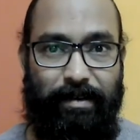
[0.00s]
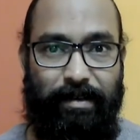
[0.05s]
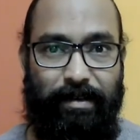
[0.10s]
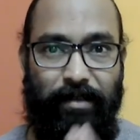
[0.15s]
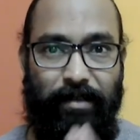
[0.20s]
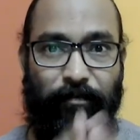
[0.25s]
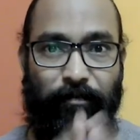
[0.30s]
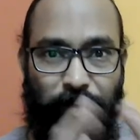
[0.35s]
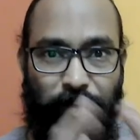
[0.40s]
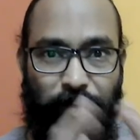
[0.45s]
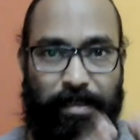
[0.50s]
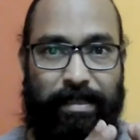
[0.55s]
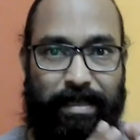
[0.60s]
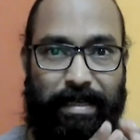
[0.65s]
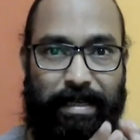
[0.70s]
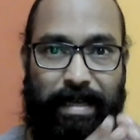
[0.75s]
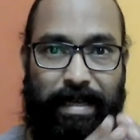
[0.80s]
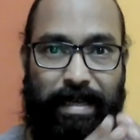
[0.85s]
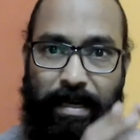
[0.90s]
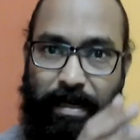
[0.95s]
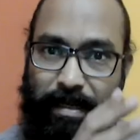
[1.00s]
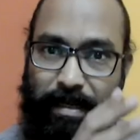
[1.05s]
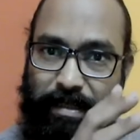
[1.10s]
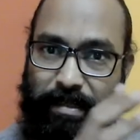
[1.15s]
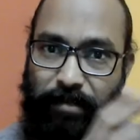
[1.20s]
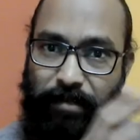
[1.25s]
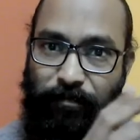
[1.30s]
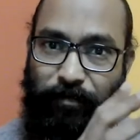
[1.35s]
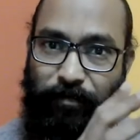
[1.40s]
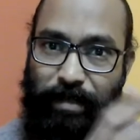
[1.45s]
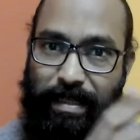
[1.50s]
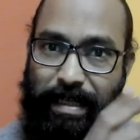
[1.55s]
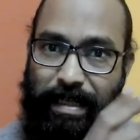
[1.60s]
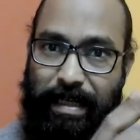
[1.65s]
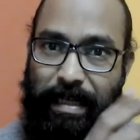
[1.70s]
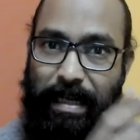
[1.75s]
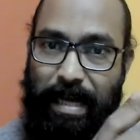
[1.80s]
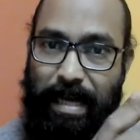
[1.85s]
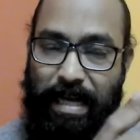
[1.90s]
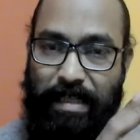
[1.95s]
The first layer is the
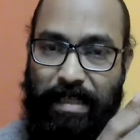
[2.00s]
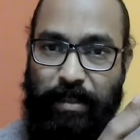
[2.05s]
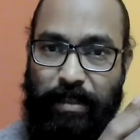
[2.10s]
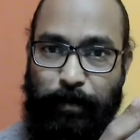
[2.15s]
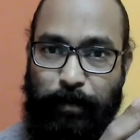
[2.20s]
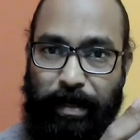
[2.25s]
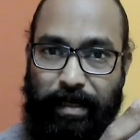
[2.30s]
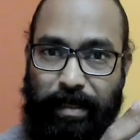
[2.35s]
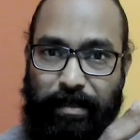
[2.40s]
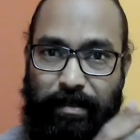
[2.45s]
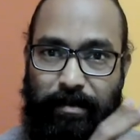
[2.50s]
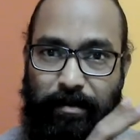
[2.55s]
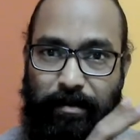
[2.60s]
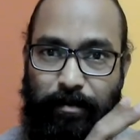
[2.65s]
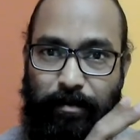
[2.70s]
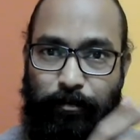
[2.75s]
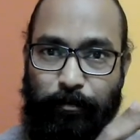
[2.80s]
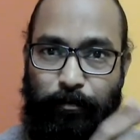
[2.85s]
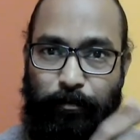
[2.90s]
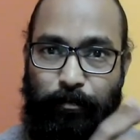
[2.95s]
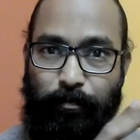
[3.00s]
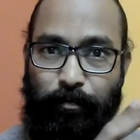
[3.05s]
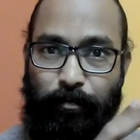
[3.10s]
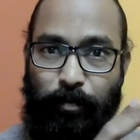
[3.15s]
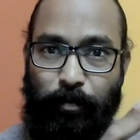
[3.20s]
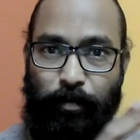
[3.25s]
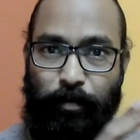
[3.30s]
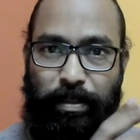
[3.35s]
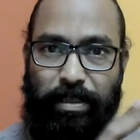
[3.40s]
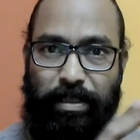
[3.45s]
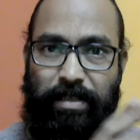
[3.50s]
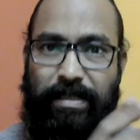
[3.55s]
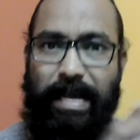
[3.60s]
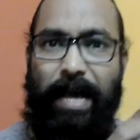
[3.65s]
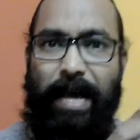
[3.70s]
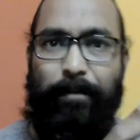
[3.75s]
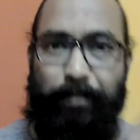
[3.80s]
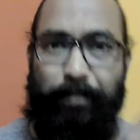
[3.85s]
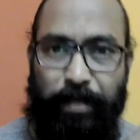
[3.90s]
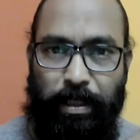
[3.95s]
physical aspect, which is
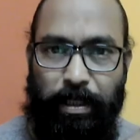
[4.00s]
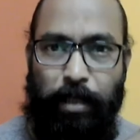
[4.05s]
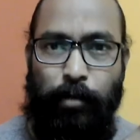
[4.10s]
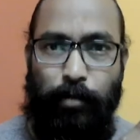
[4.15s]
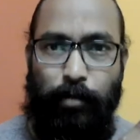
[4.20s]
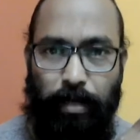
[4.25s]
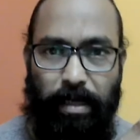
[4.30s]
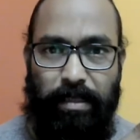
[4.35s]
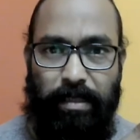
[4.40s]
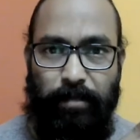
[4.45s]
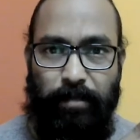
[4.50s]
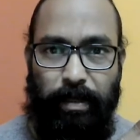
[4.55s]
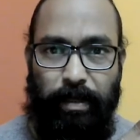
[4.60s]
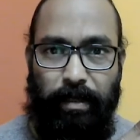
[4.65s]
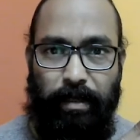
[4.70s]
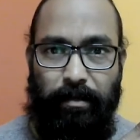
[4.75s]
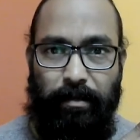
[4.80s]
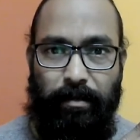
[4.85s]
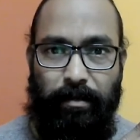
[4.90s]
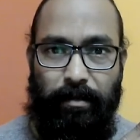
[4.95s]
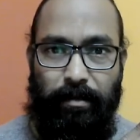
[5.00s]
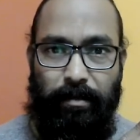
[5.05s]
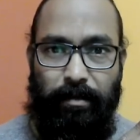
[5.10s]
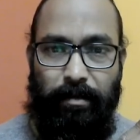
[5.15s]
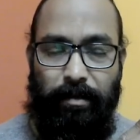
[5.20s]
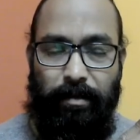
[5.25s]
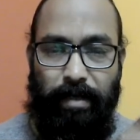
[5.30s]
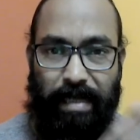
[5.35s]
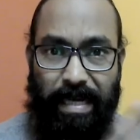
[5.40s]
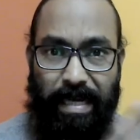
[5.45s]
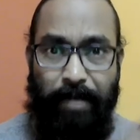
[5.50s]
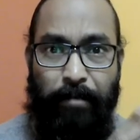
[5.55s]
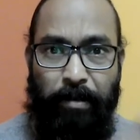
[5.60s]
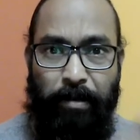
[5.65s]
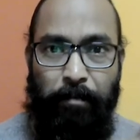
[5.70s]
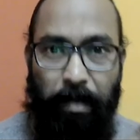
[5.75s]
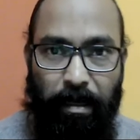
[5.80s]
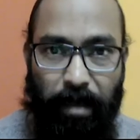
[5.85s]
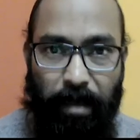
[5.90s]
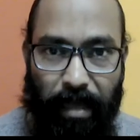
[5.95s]
absolute aspect,
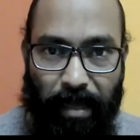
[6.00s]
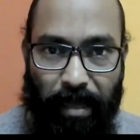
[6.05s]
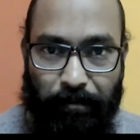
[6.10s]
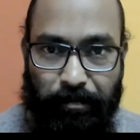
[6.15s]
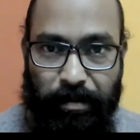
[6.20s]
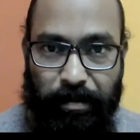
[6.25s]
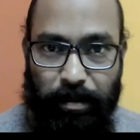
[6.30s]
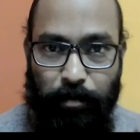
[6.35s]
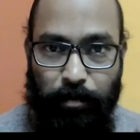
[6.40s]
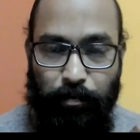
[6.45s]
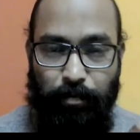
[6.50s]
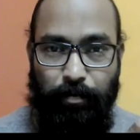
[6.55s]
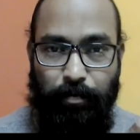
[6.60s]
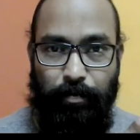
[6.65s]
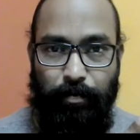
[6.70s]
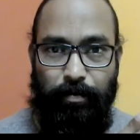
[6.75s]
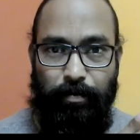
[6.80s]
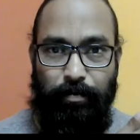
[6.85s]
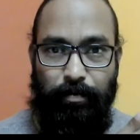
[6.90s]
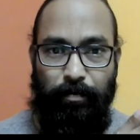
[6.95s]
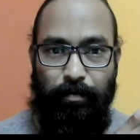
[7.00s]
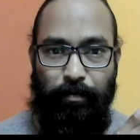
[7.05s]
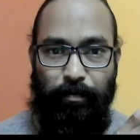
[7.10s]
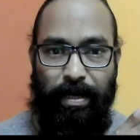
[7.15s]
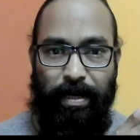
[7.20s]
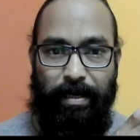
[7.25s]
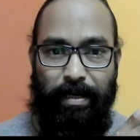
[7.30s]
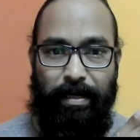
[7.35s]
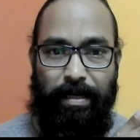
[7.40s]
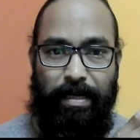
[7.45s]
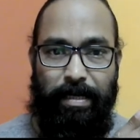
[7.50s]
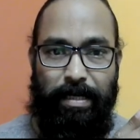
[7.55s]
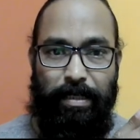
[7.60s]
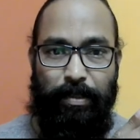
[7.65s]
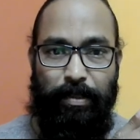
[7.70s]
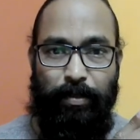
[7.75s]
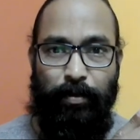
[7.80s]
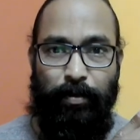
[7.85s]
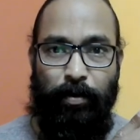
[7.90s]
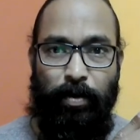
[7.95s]
claimable absolute, right?
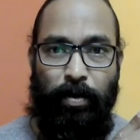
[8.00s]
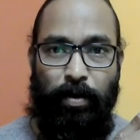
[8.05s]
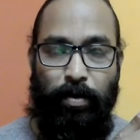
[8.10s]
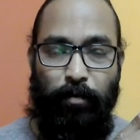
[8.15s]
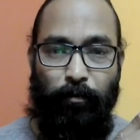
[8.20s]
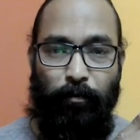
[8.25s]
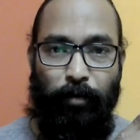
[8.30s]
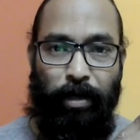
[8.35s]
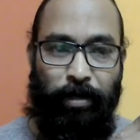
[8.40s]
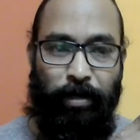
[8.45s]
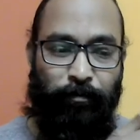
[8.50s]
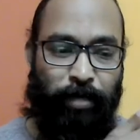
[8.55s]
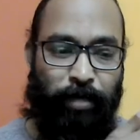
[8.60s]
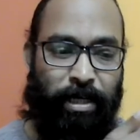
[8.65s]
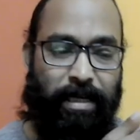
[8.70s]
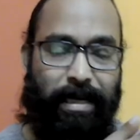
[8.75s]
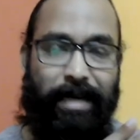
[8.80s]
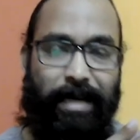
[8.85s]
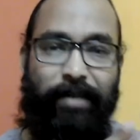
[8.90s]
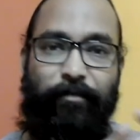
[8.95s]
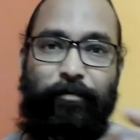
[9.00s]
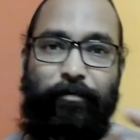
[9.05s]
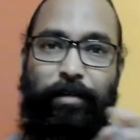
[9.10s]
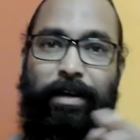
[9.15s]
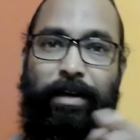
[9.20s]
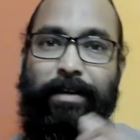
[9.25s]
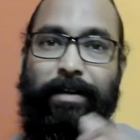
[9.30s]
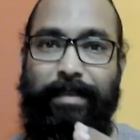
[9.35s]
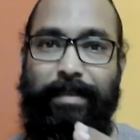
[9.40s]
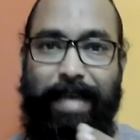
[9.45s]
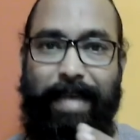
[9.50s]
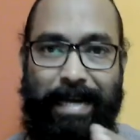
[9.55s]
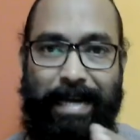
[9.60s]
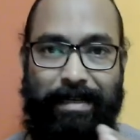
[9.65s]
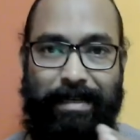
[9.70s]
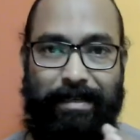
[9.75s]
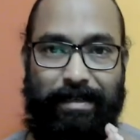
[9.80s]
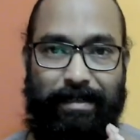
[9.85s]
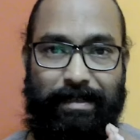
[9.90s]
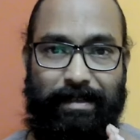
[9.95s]
So when we confront that,